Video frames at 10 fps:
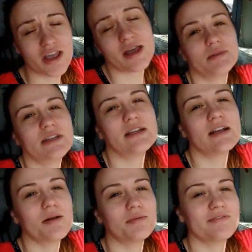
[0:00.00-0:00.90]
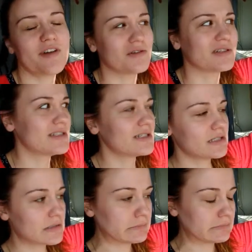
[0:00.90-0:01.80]
happen in a couple of
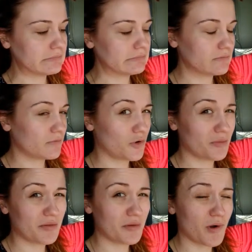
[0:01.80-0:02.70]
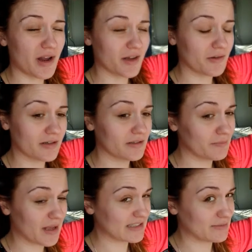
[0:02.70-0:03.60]
hours, or maybe 1 hour
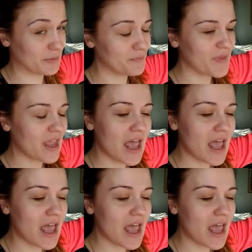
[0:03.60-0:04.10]
maximum.